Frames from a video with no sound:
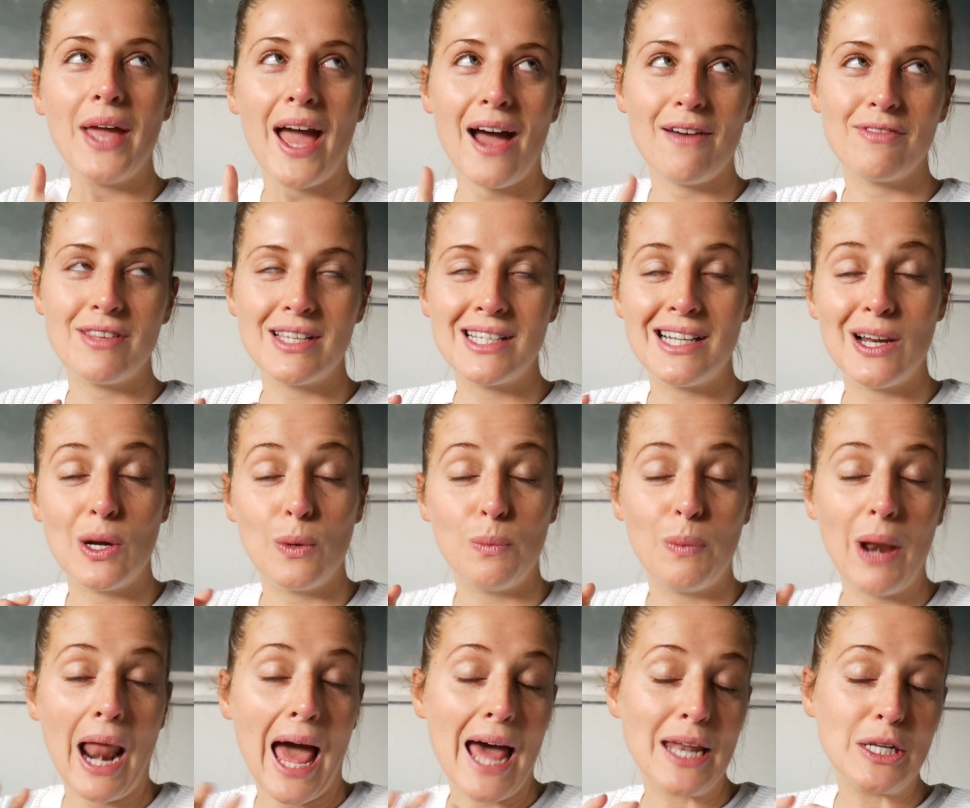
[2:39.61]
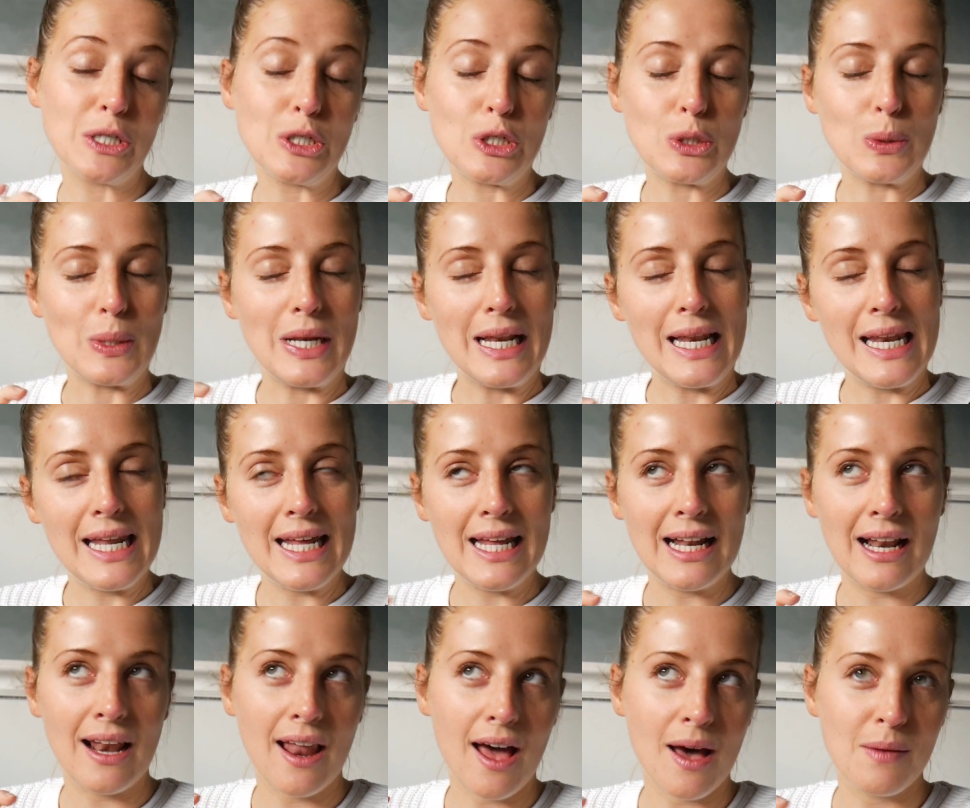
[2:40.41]
We have this little plan to do a
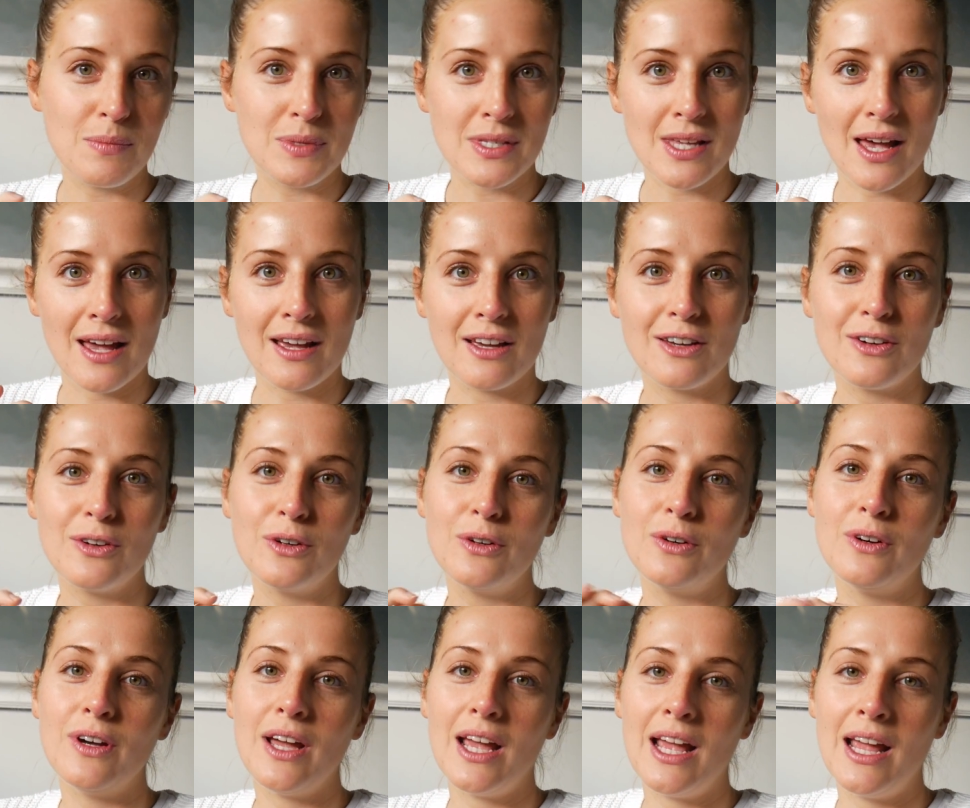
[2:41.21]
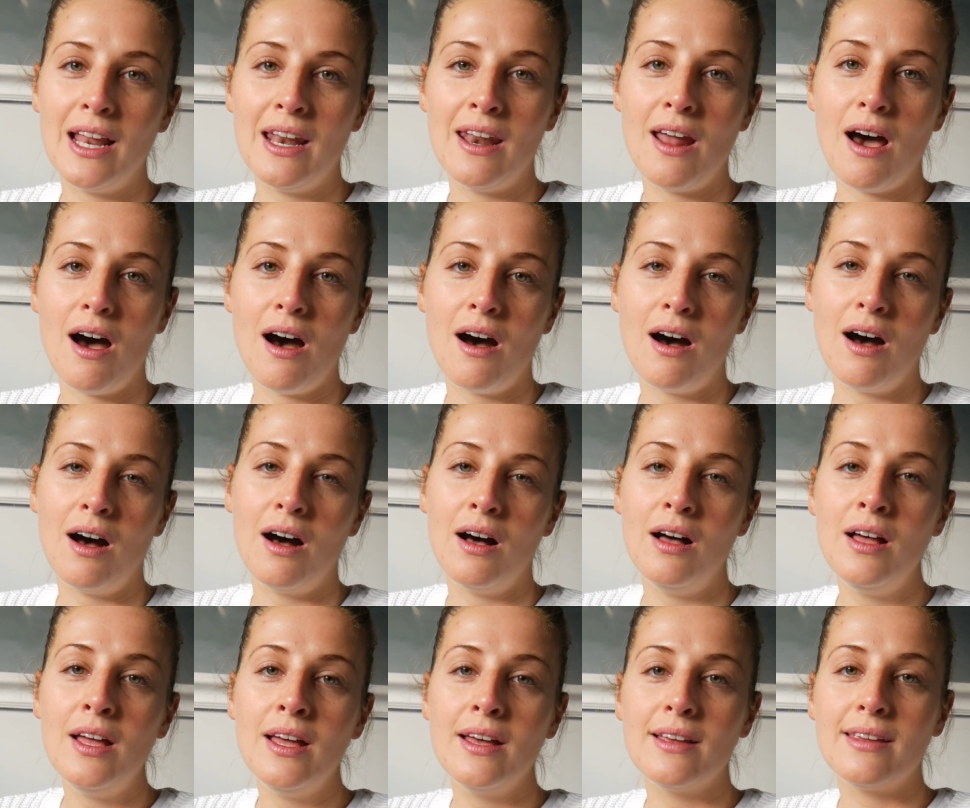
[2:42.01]
little upcycle in
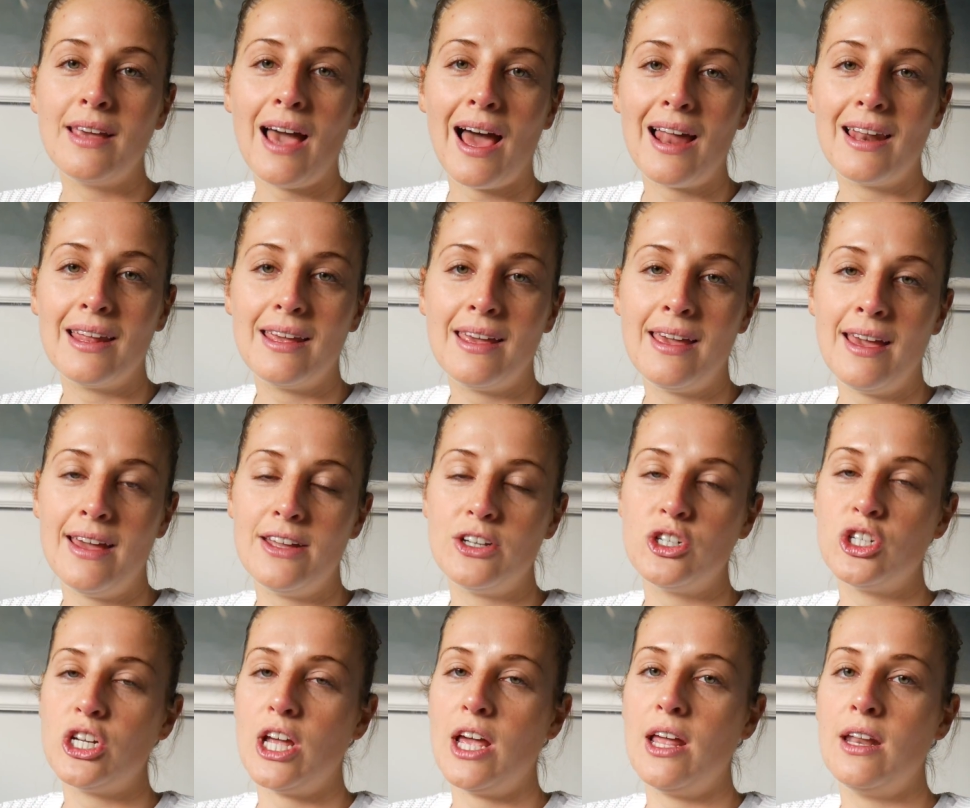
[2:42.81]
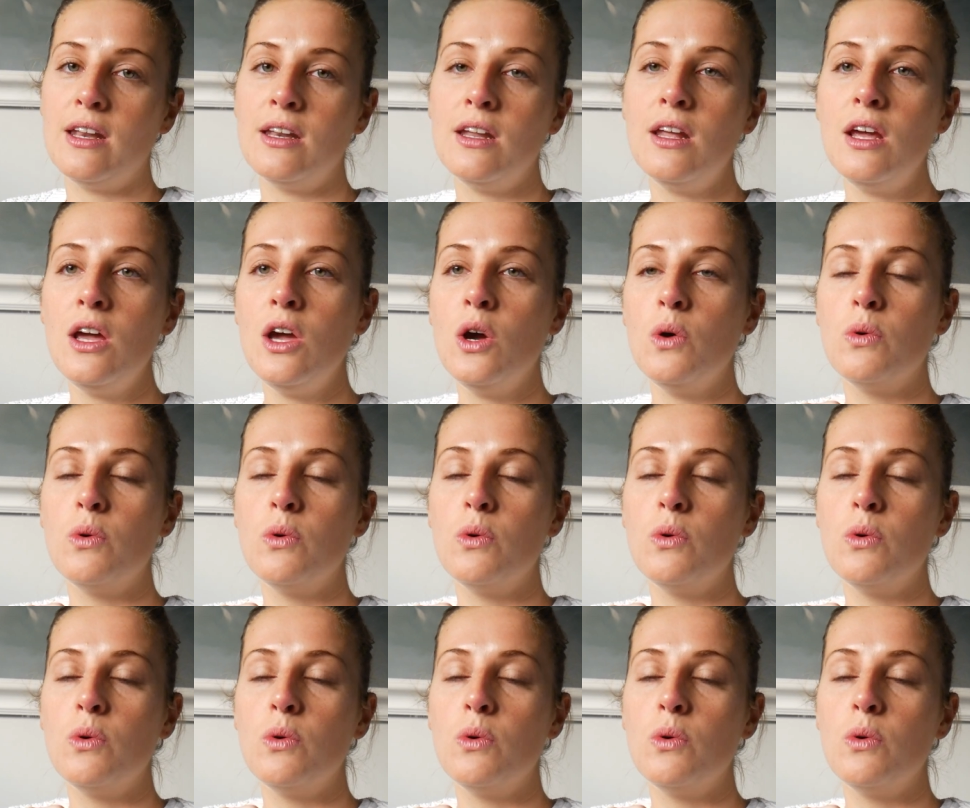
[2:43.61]
our galley kitchen,